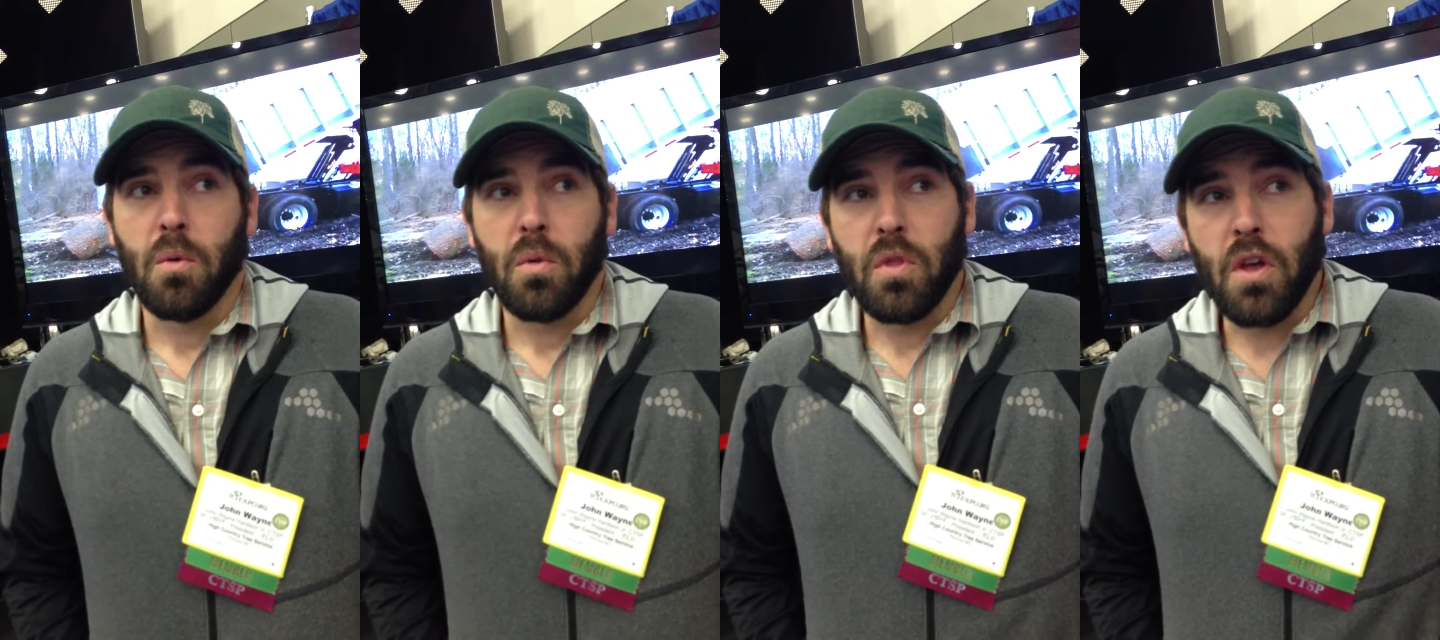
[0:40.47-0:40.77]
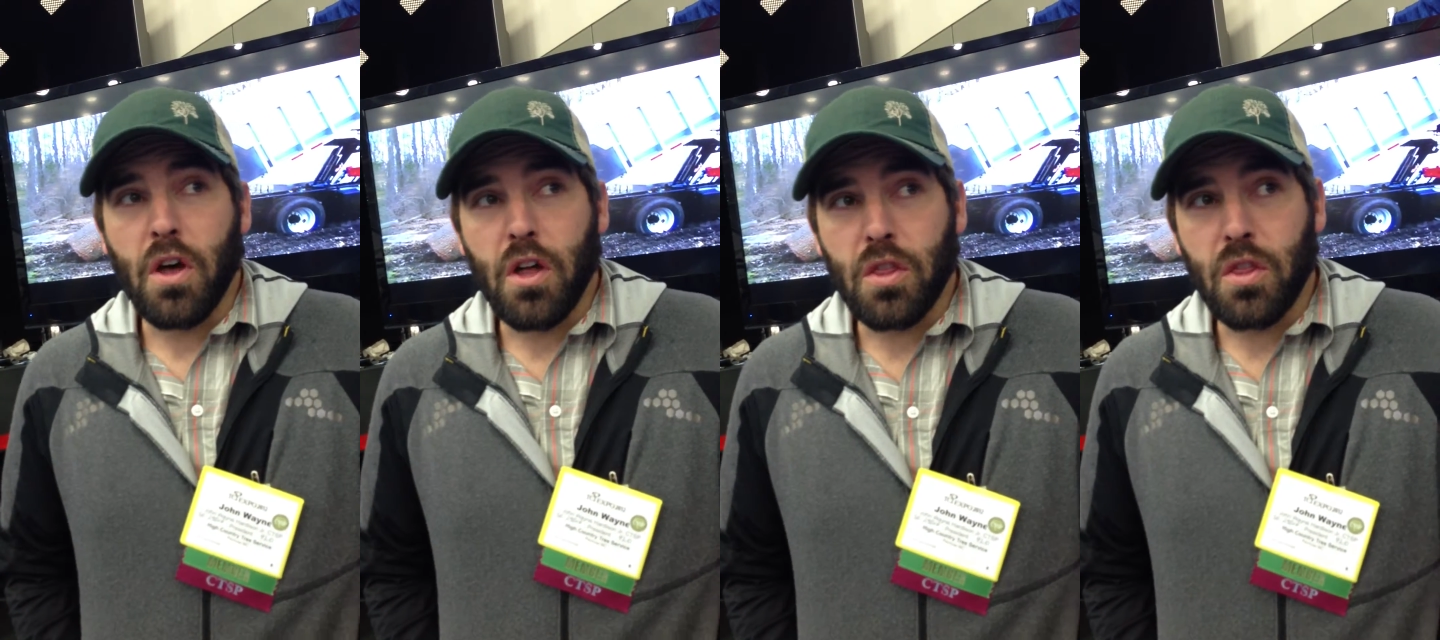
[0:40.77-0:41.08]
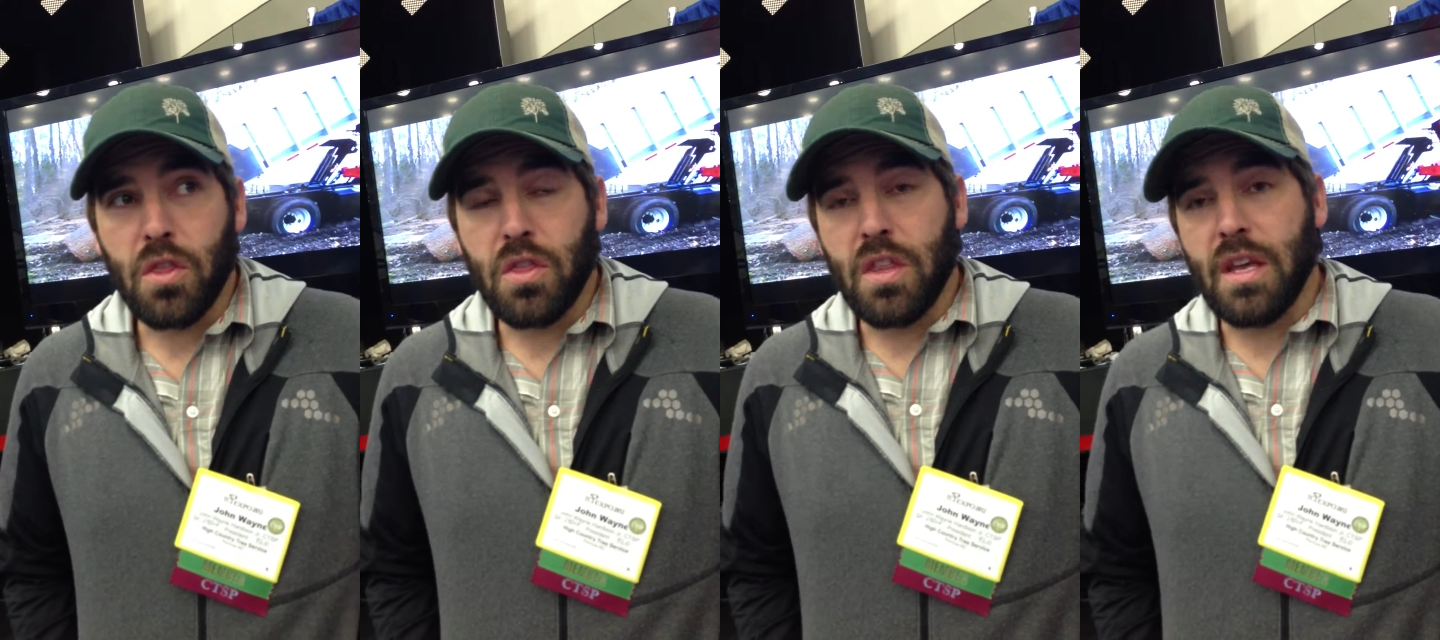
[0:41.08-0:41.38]

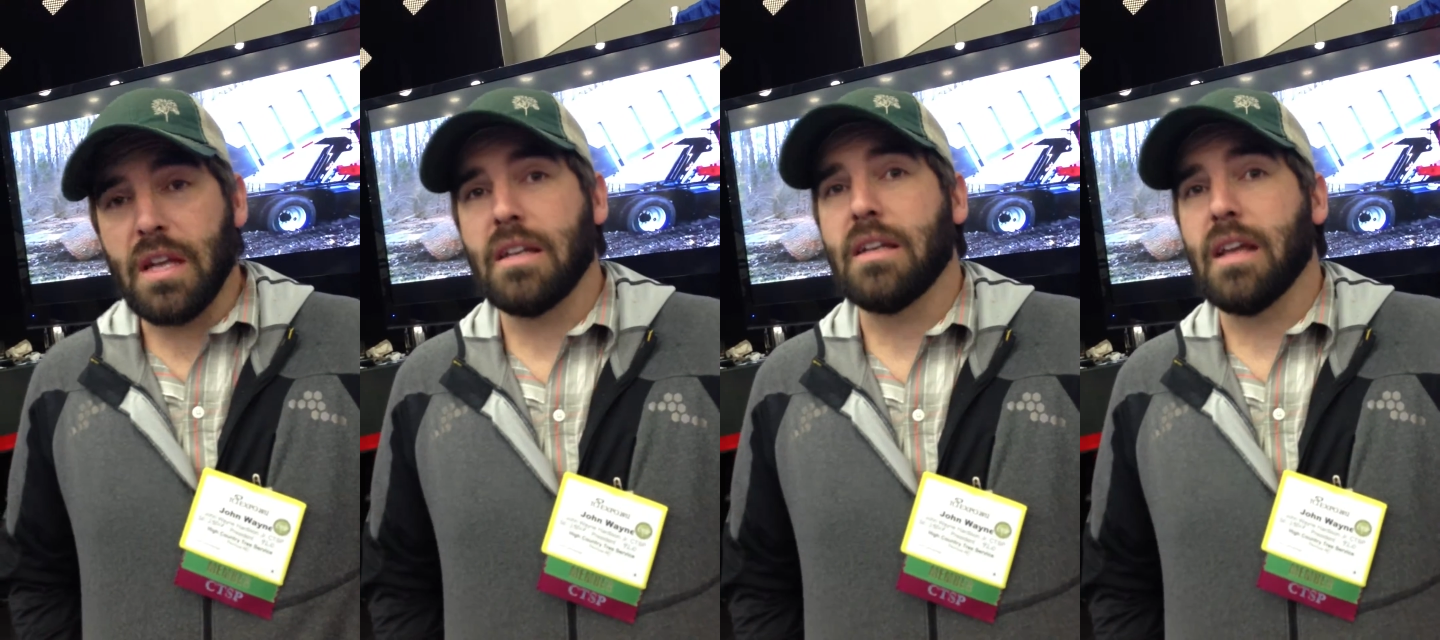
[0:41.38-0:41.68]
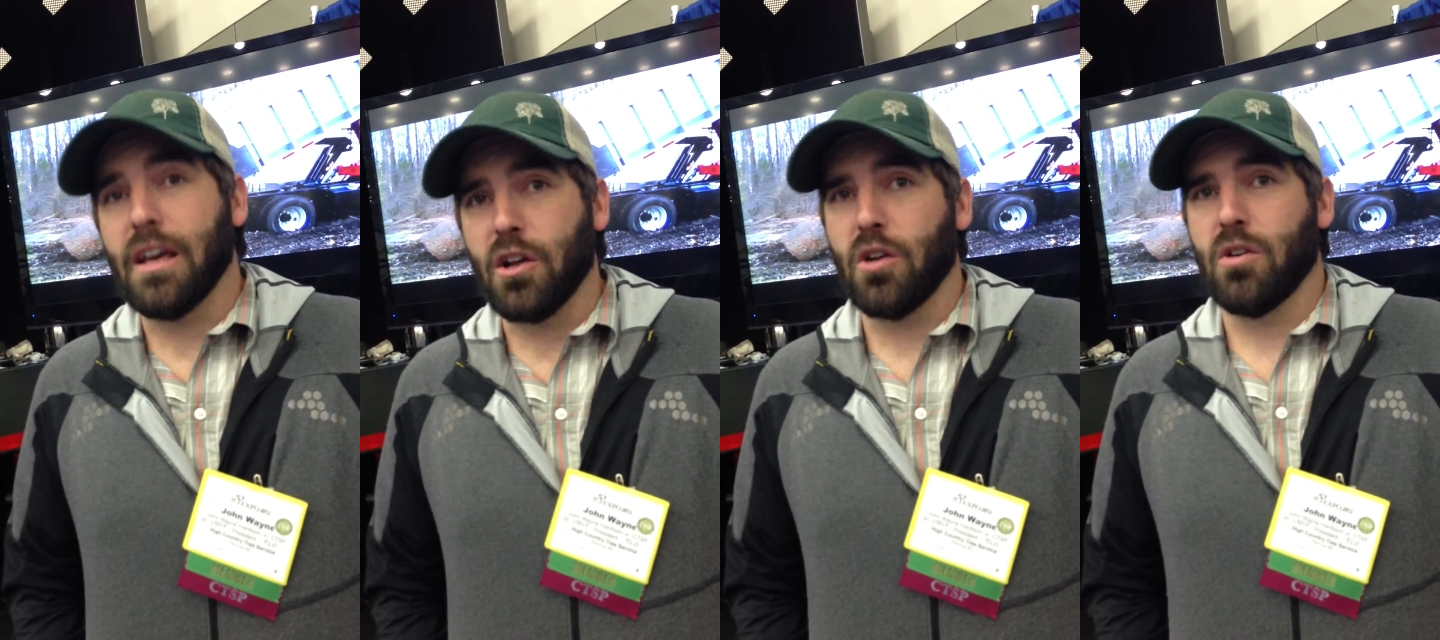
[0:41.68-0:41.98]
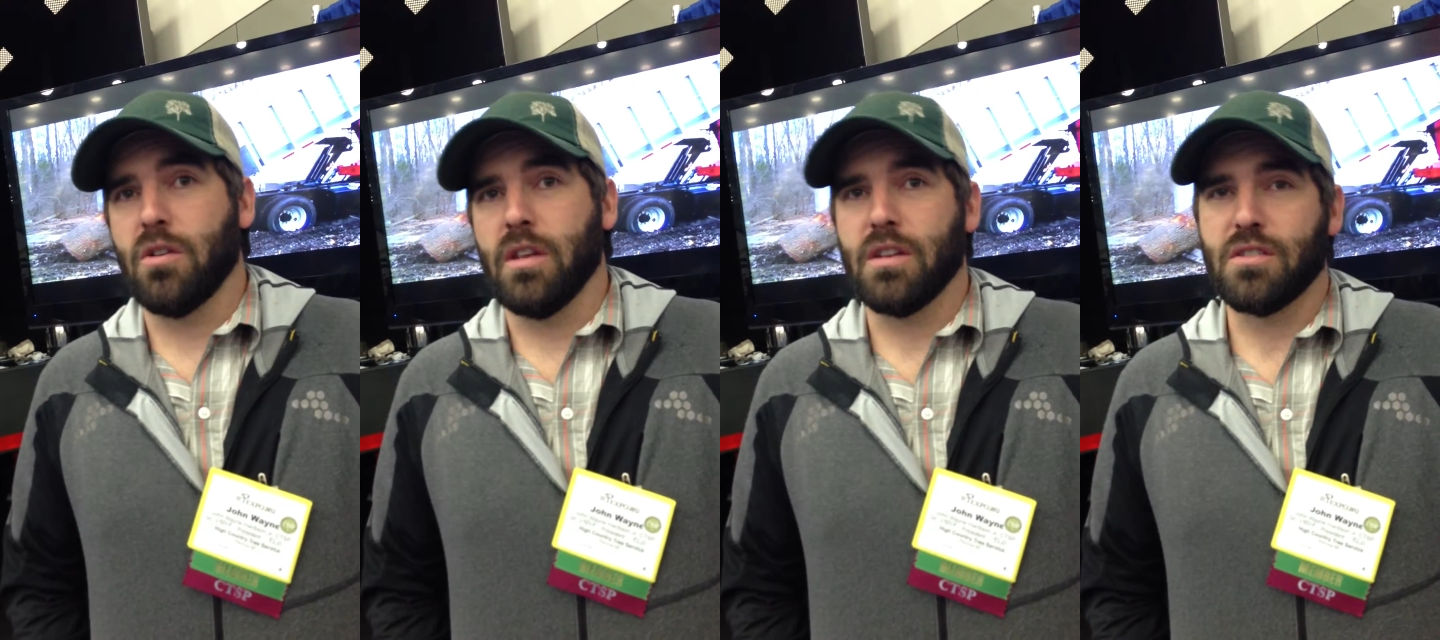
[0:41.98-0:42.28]
the
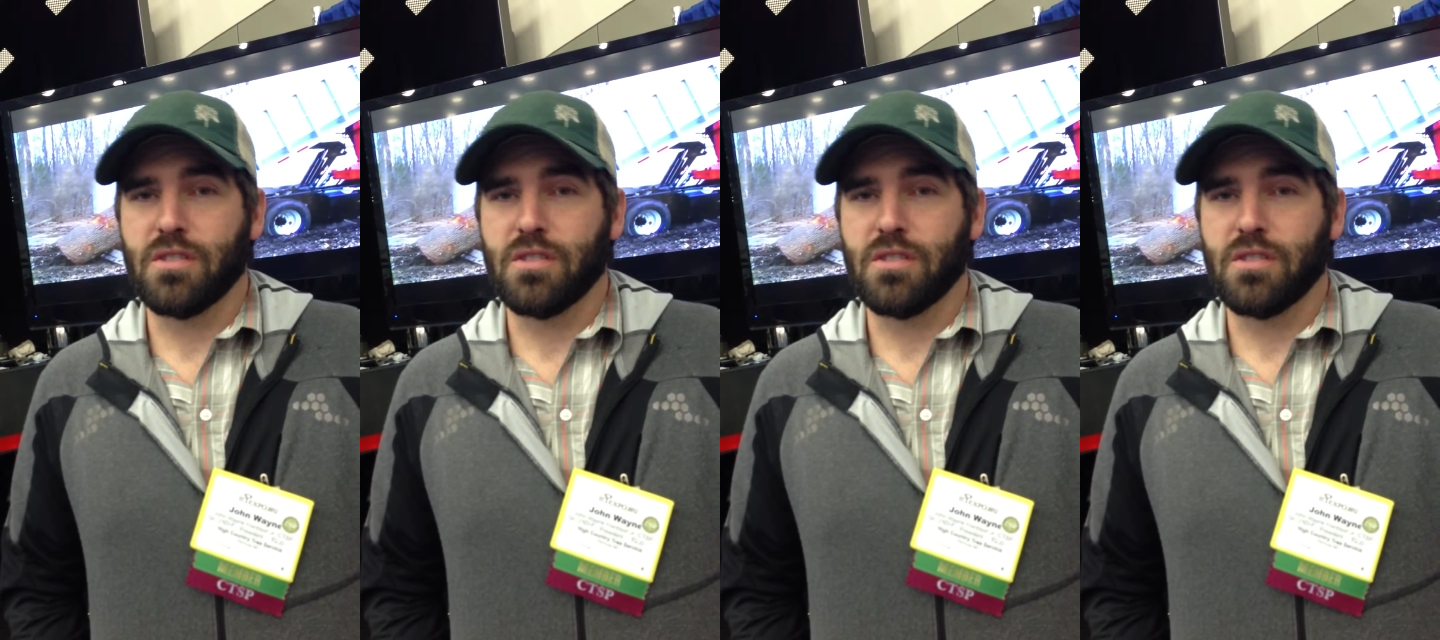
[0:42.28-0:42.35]
dealer that